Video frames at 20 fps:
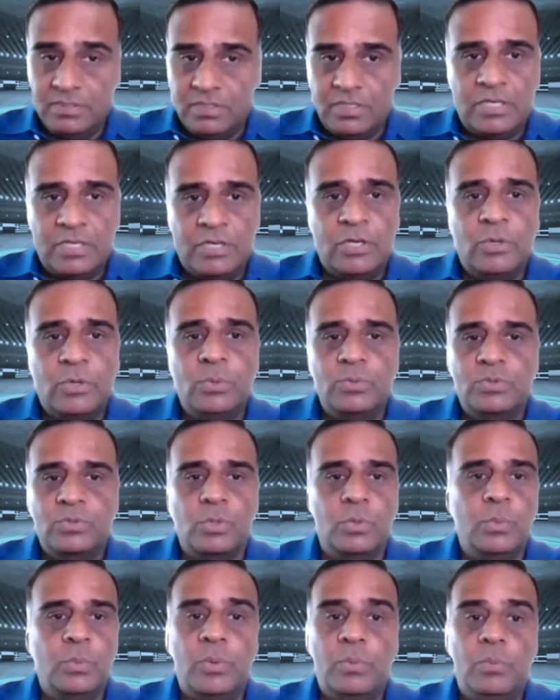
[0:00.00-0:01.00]
You know,
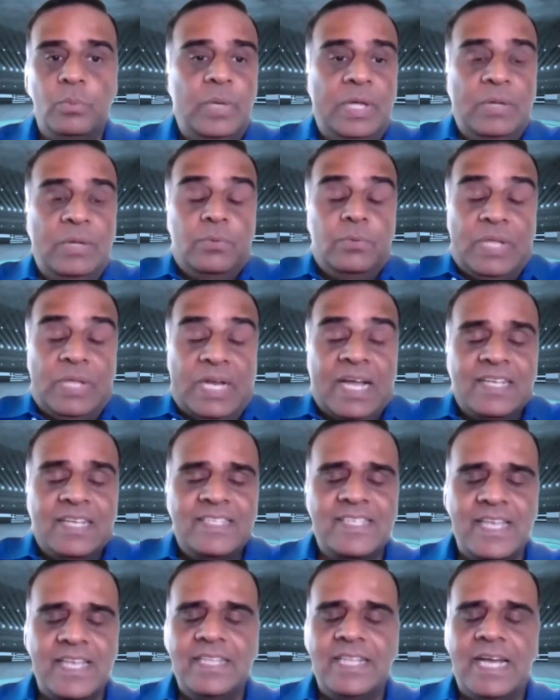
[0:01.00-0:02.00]
so when I
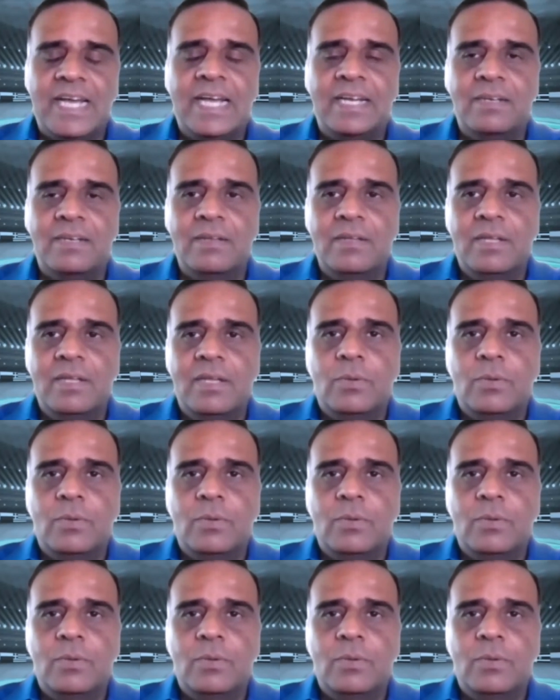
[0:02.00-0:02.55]
say that,